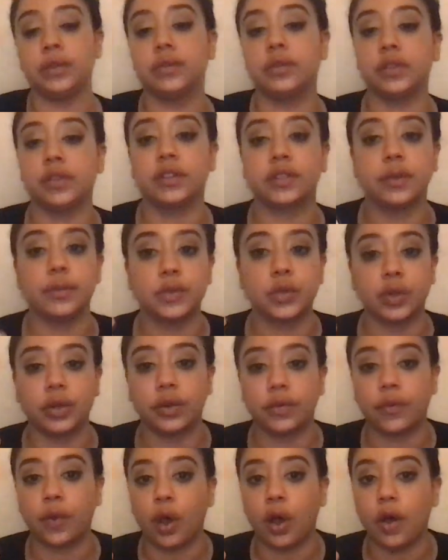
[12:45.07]
There's some sort
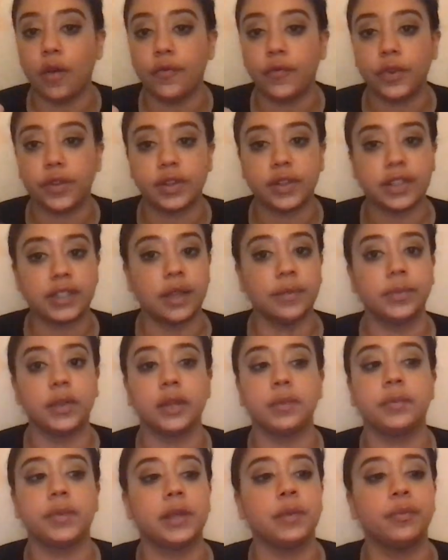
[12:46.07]
of offer. There's
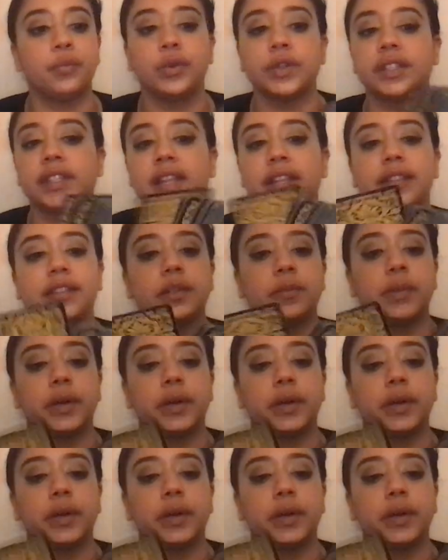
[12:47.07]
something being presented,